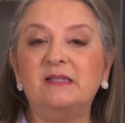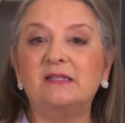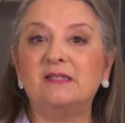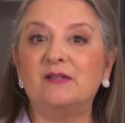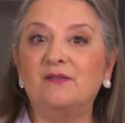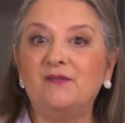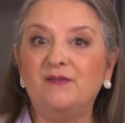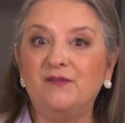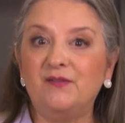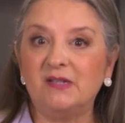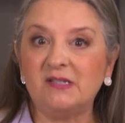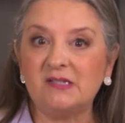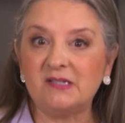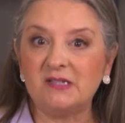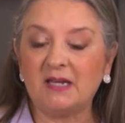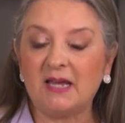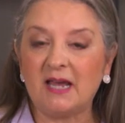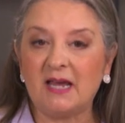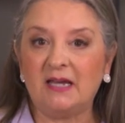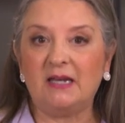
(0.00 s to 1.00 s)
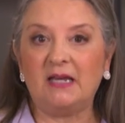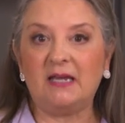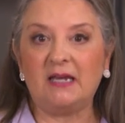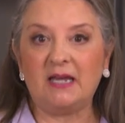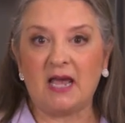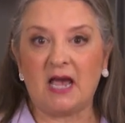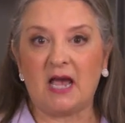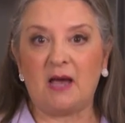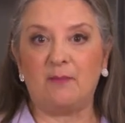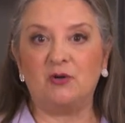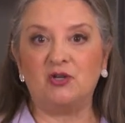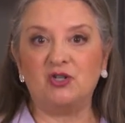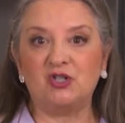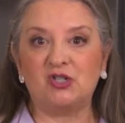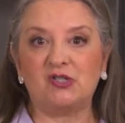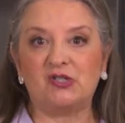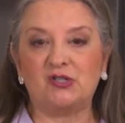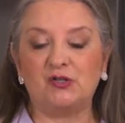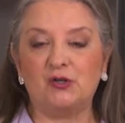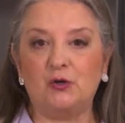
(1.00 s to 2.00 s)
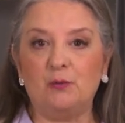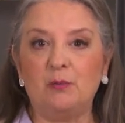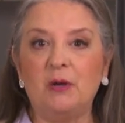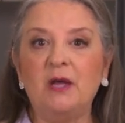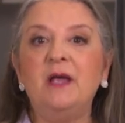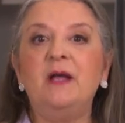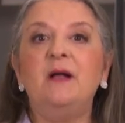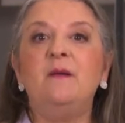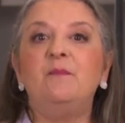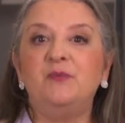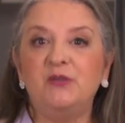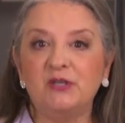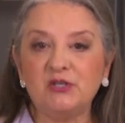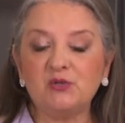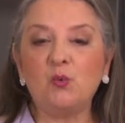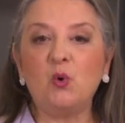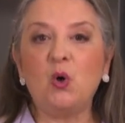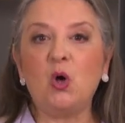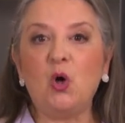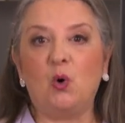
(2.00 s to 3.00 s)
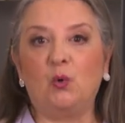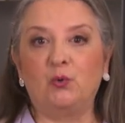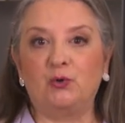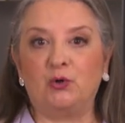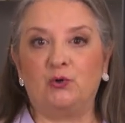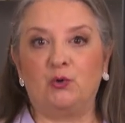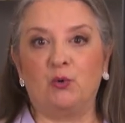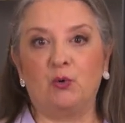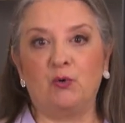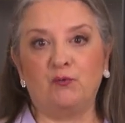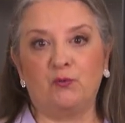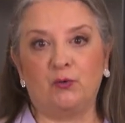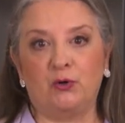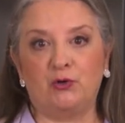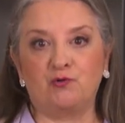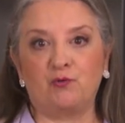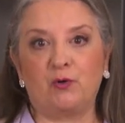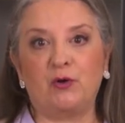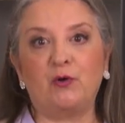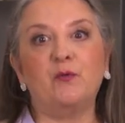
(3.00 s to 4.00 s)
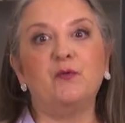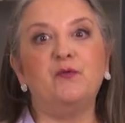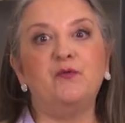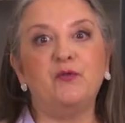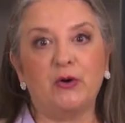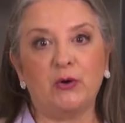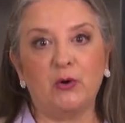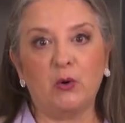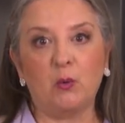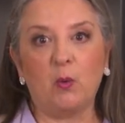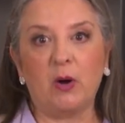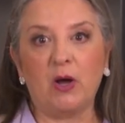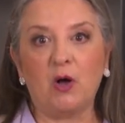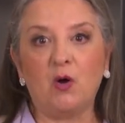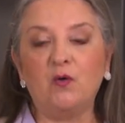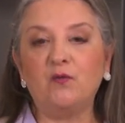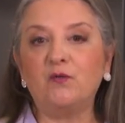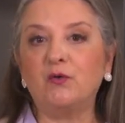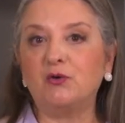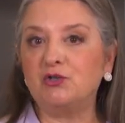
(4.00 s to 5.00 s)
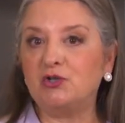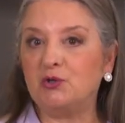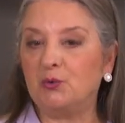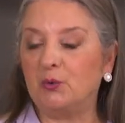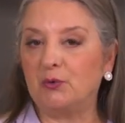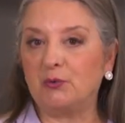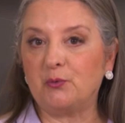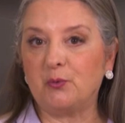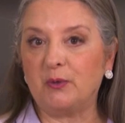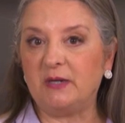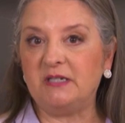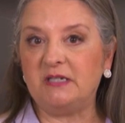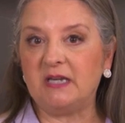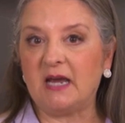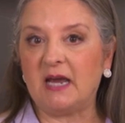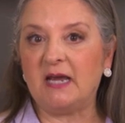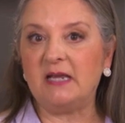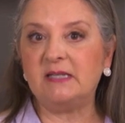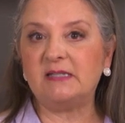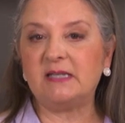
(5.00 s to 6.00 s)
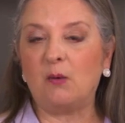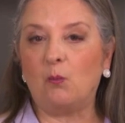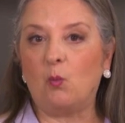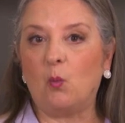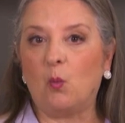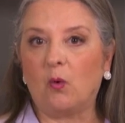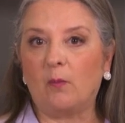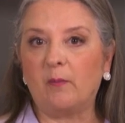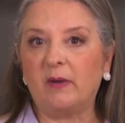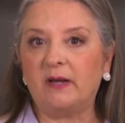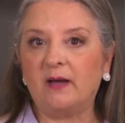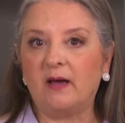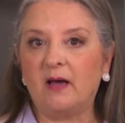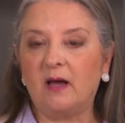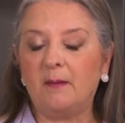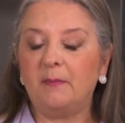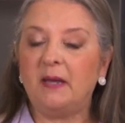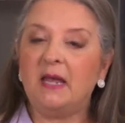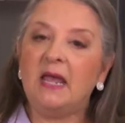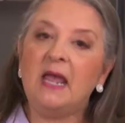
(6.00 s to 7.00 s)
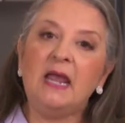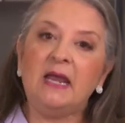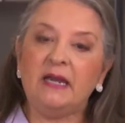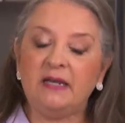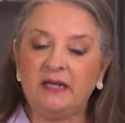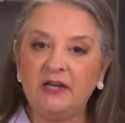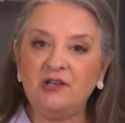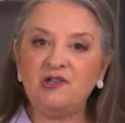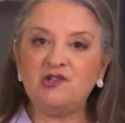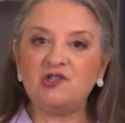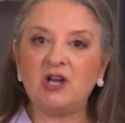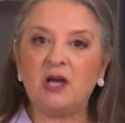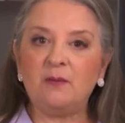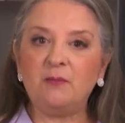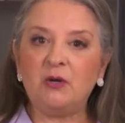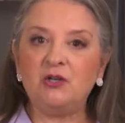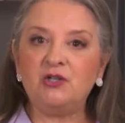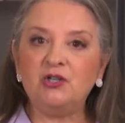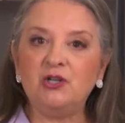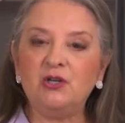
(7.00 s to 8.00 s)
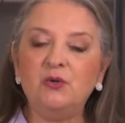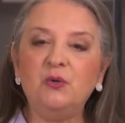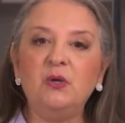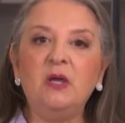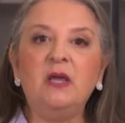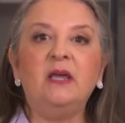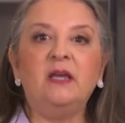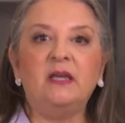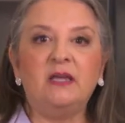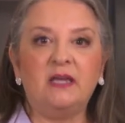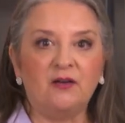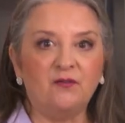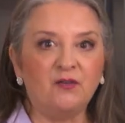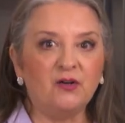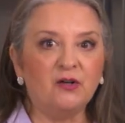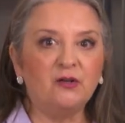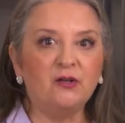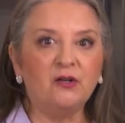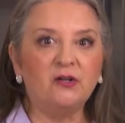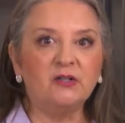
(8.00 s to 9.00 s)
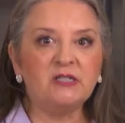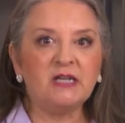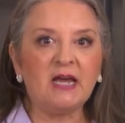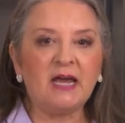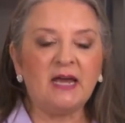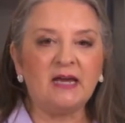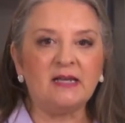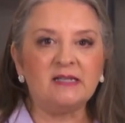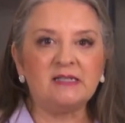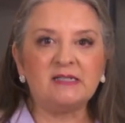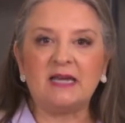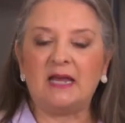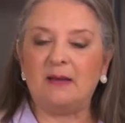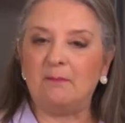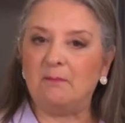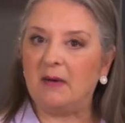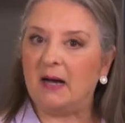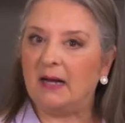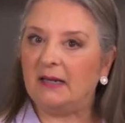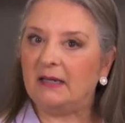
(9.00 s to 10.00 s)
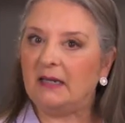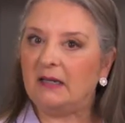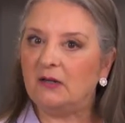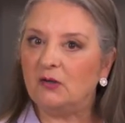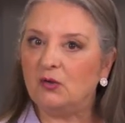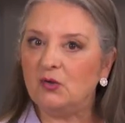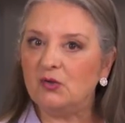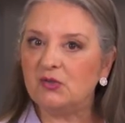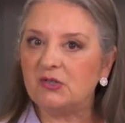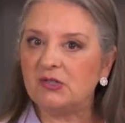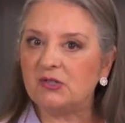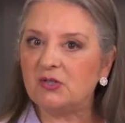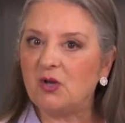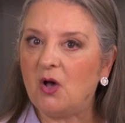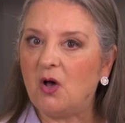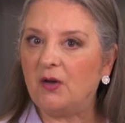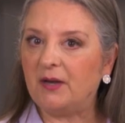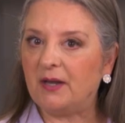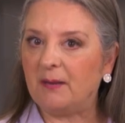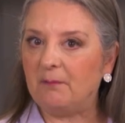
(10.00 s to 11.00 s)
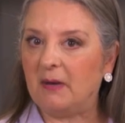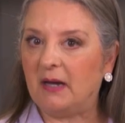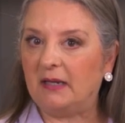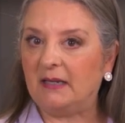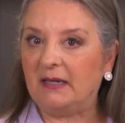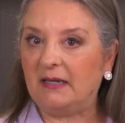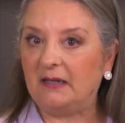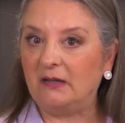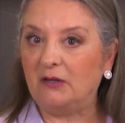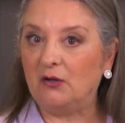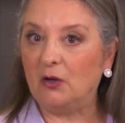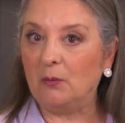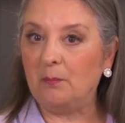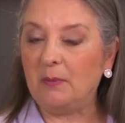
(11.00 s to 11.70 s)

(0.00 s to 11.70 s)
sophisticated cabbage soup. This will hold in your refrigerator very well for two or three days and warm it up. And each time you do, give it a little taste. It might need a little salt, it might need a little